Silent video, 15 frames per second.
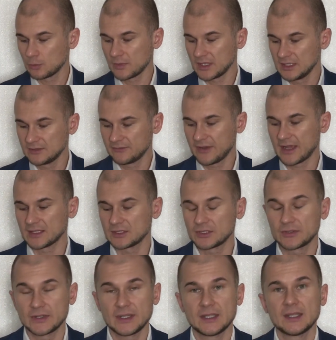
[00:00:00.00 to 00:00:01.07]

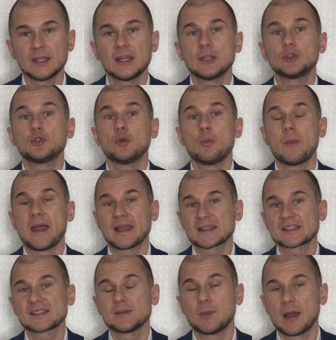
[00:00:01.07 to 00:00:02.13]
inventory to
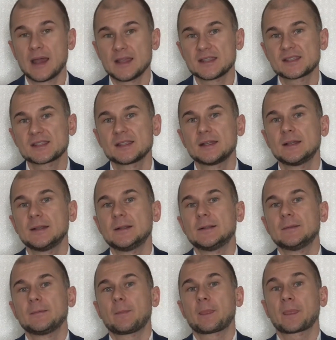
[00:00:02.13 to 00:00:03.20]
maximize
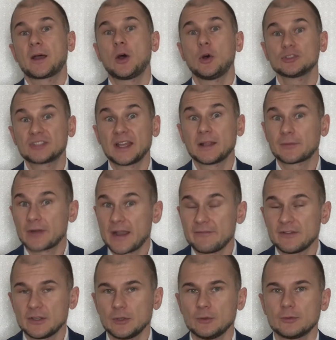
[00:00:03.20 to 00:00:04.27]
hotel
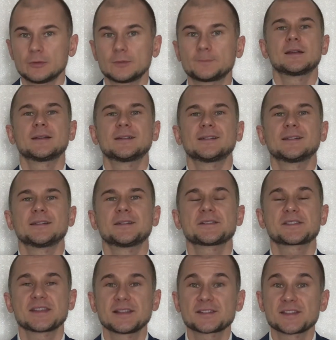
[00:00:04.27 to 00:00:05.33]
revenue.
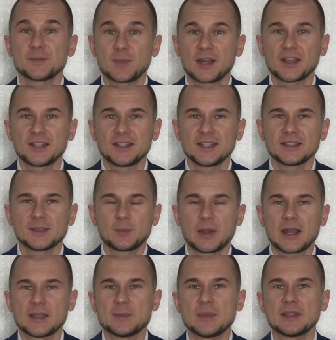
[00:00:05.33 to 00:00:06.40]
Sales and marketing
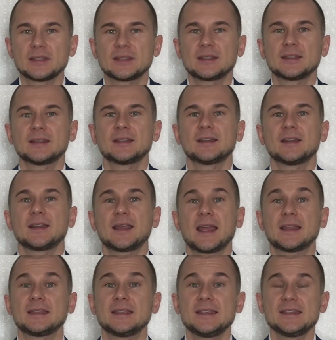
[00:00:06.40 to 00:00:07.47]
department
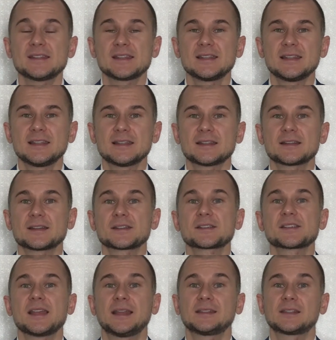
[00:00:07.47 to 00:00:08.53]
can easily
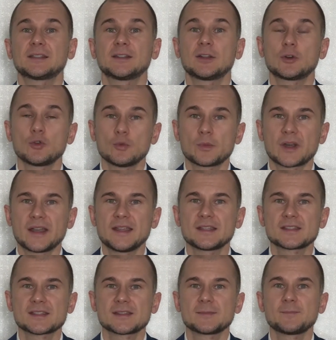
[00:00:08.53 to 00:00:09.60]
set room
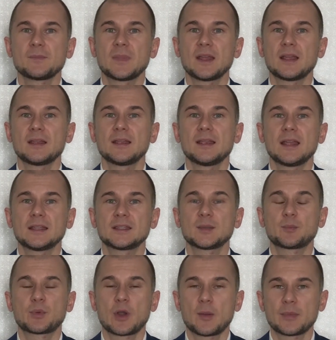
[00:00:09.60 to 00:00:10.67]
rates at the
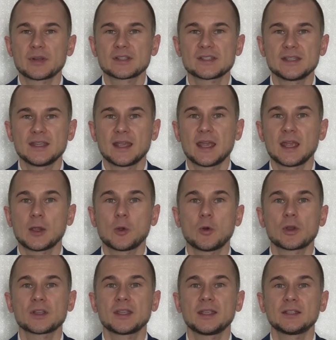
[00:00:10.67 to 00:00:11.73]
property
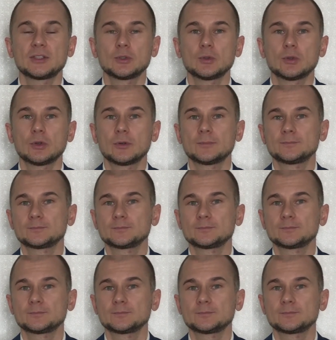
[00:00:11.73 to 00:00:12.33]
according to